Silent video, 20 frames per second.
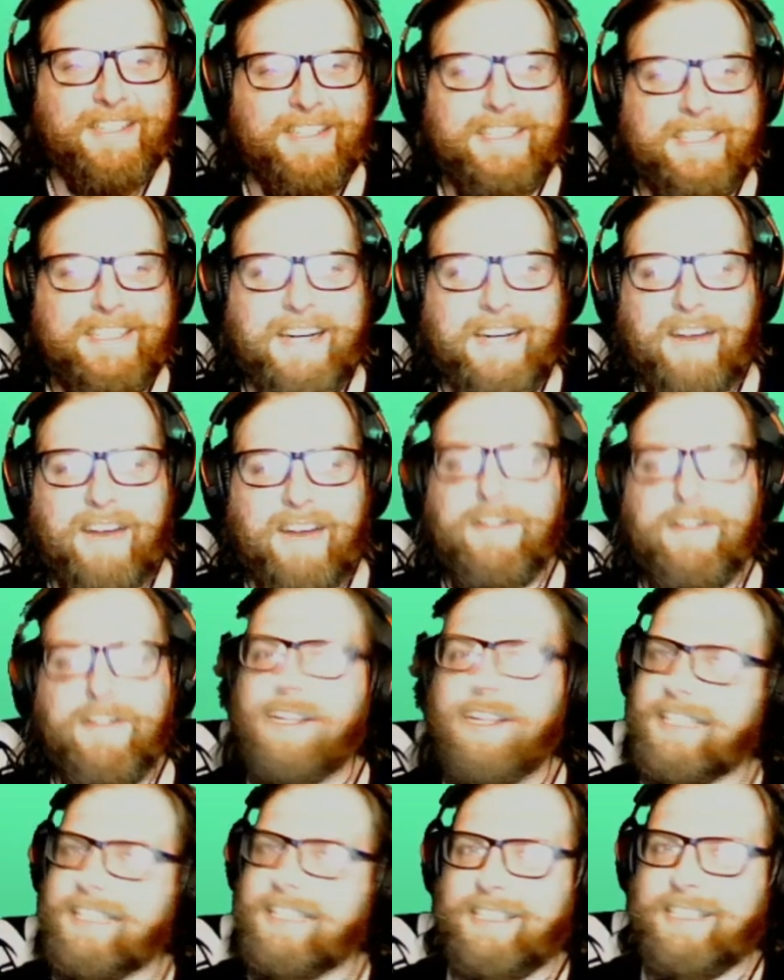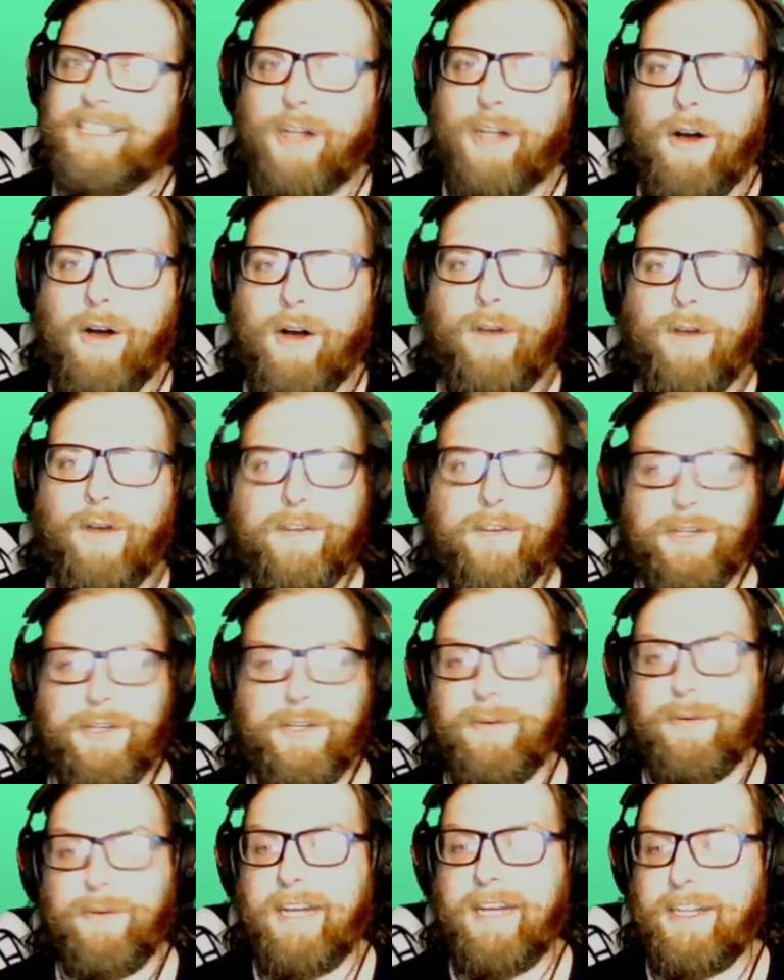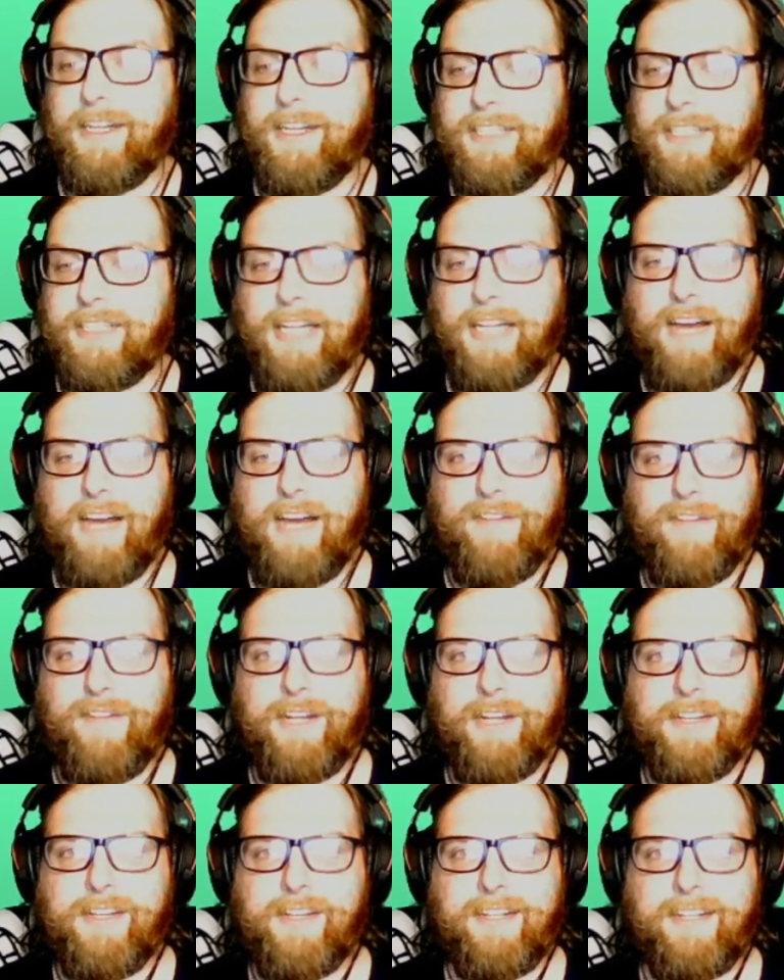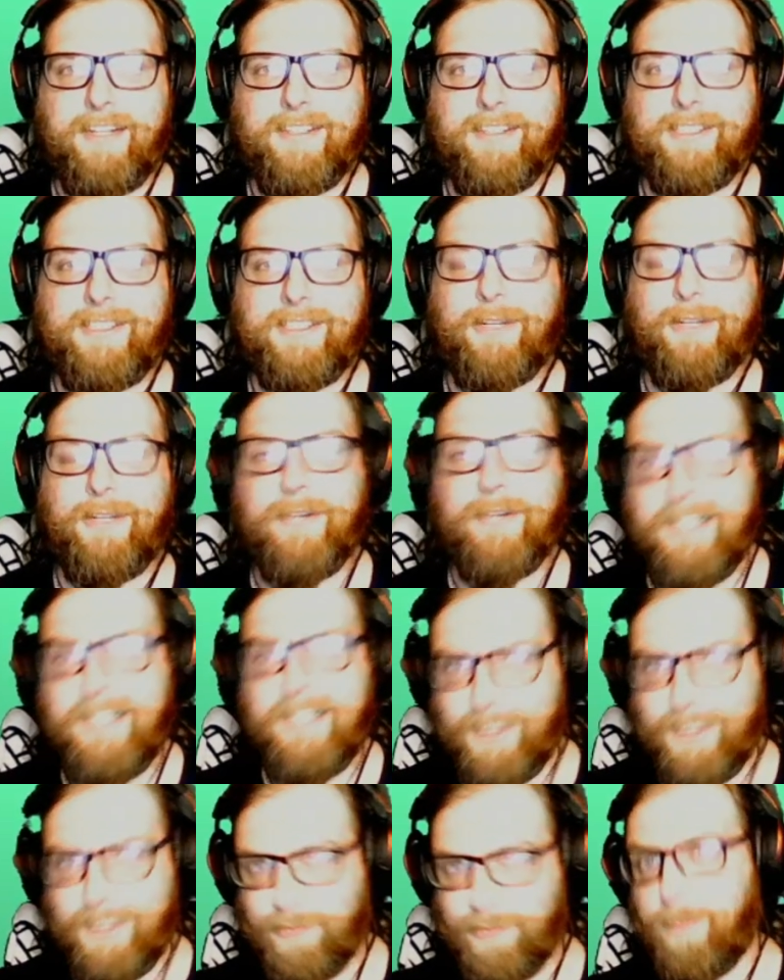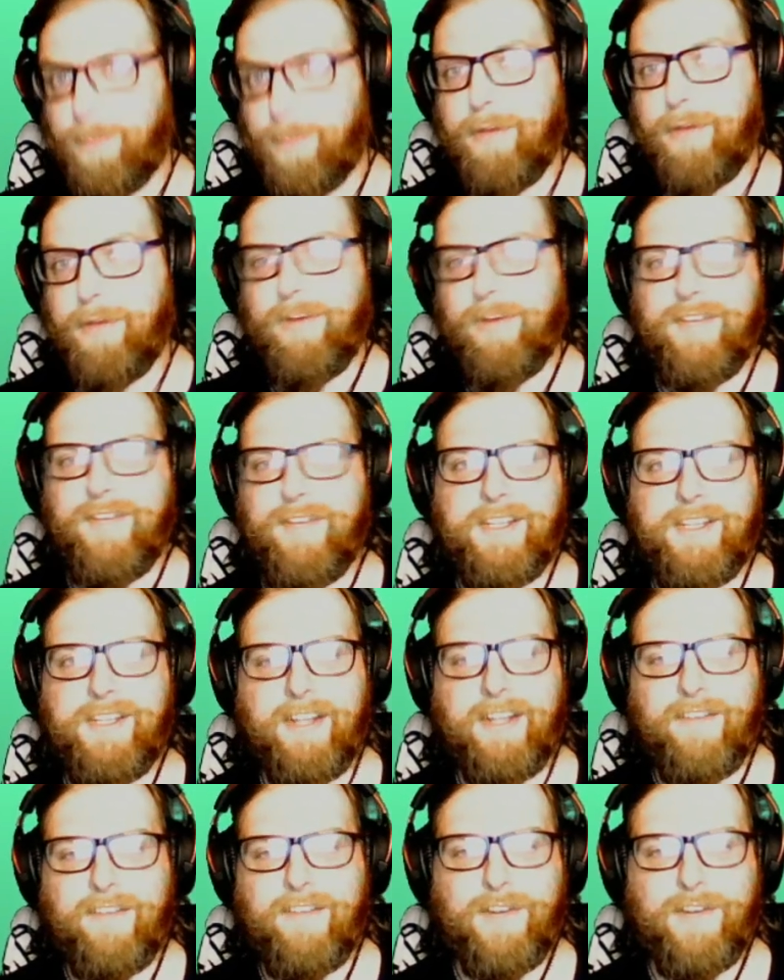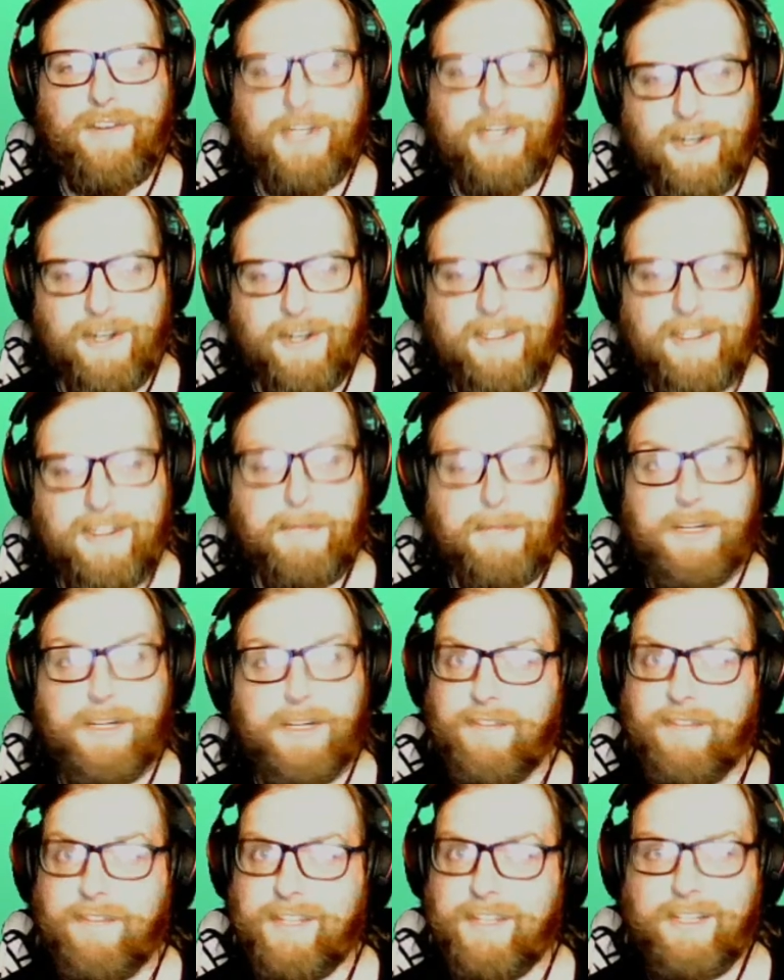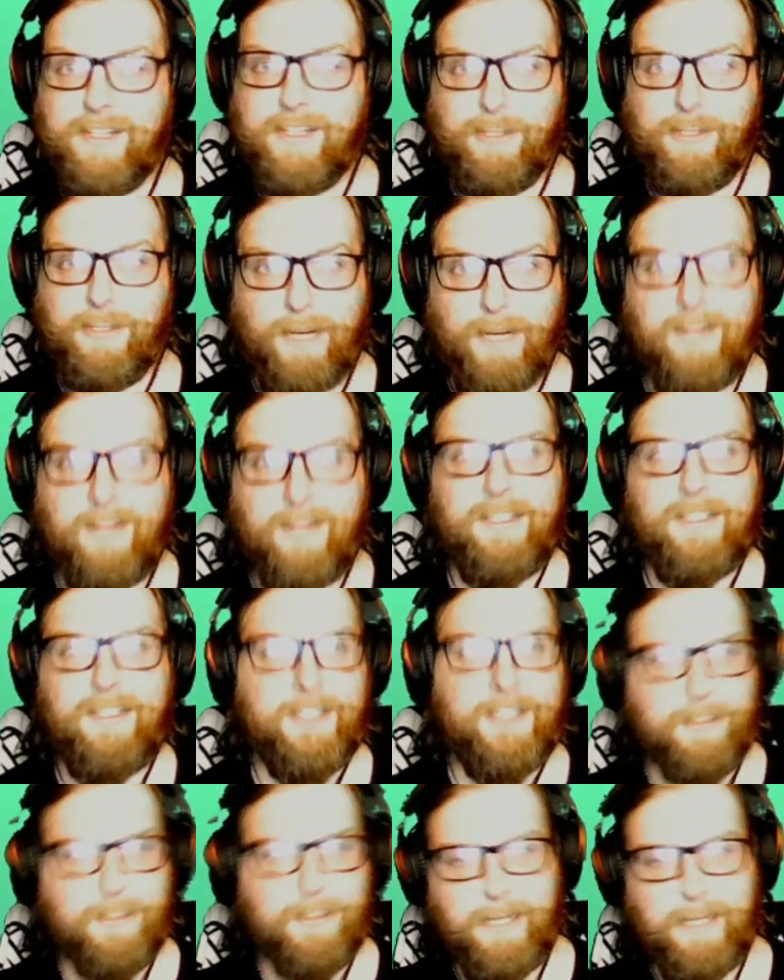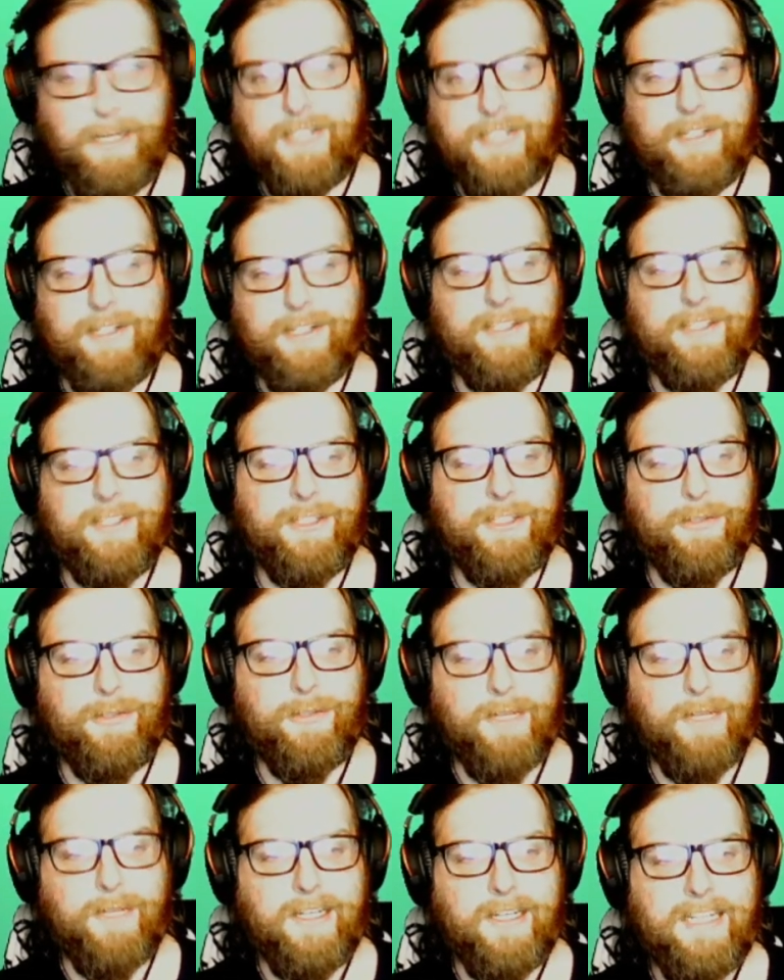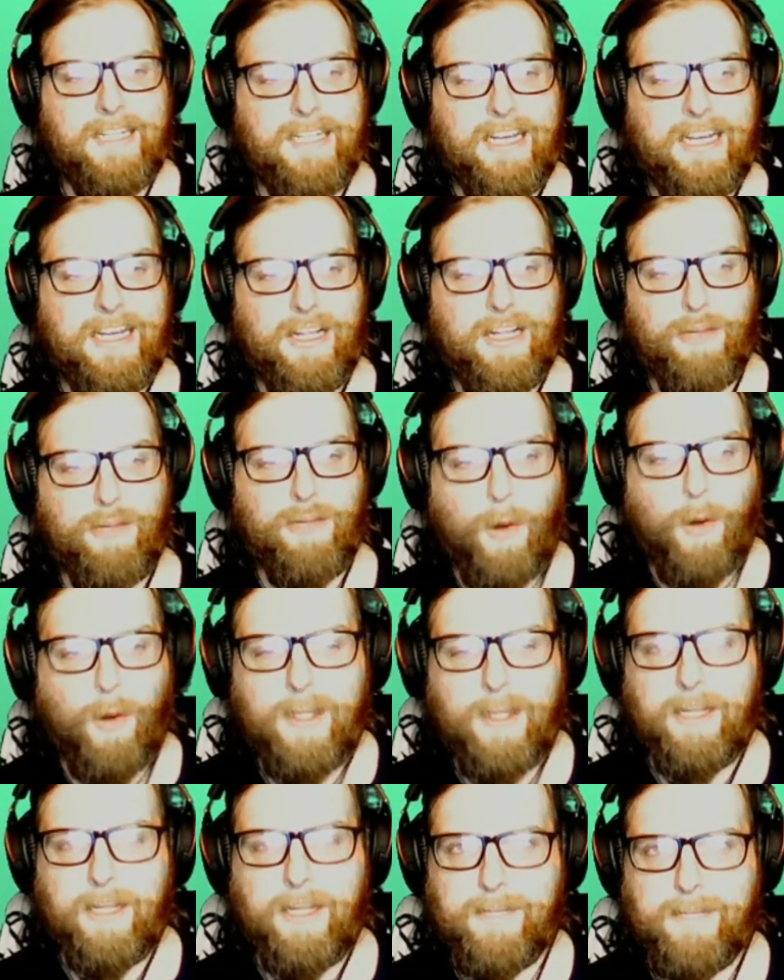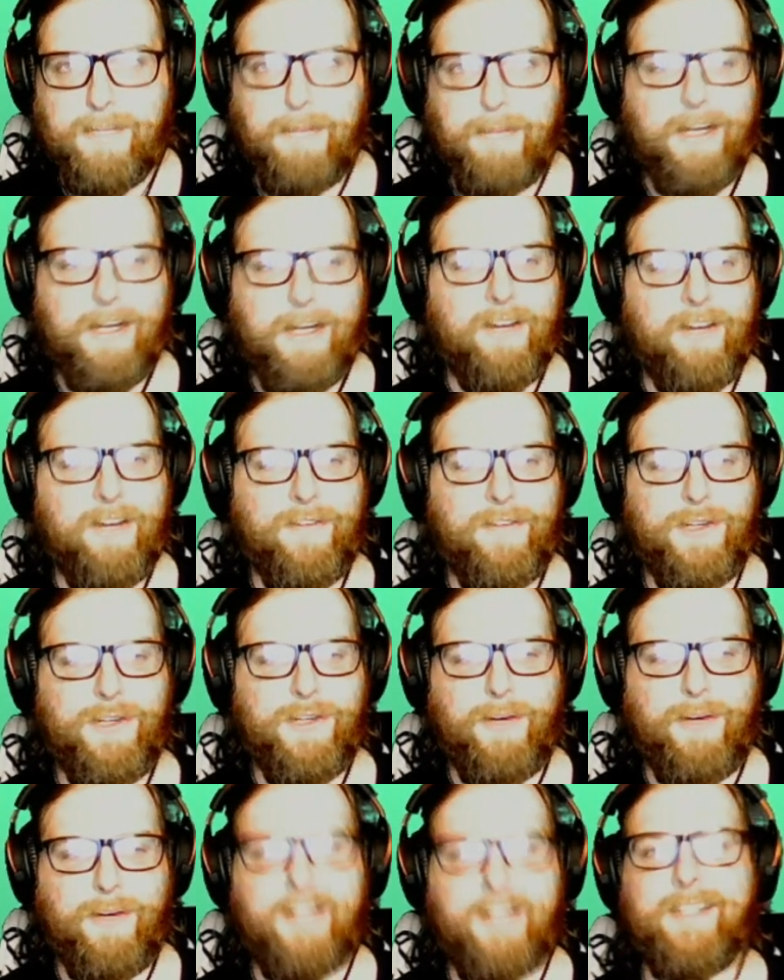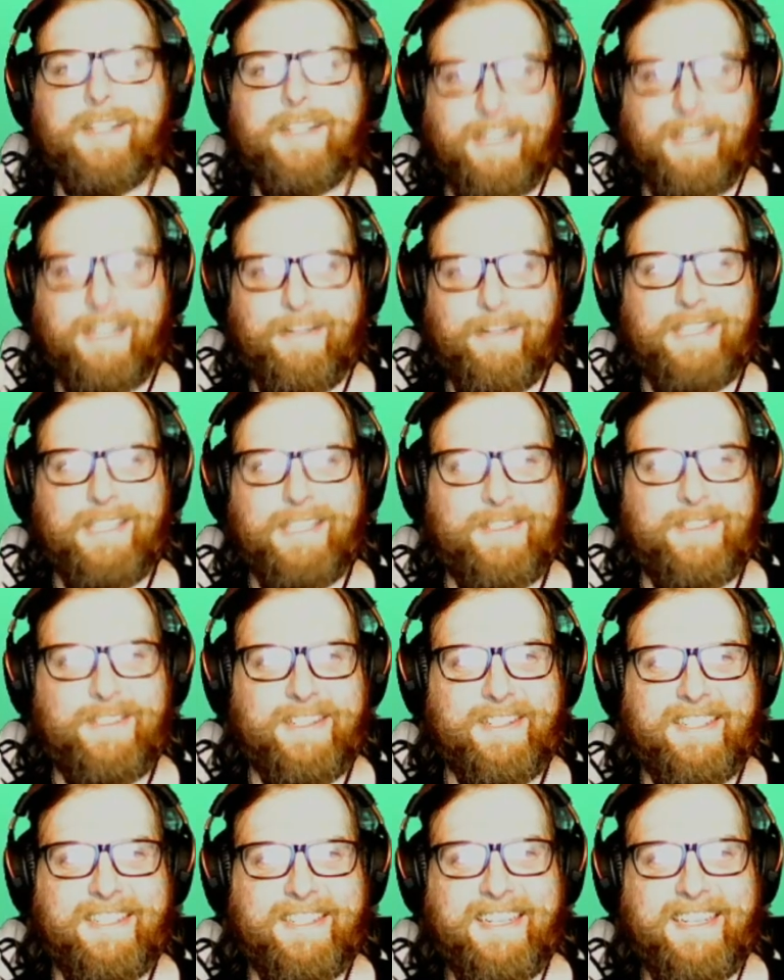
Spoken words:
I feel like this is long overdue, and there's a lot of videos like this, so this will be revisited for sure, especially if this does well. So make sure to throw a thumbs up under if you enjoy it. Let's get right to it.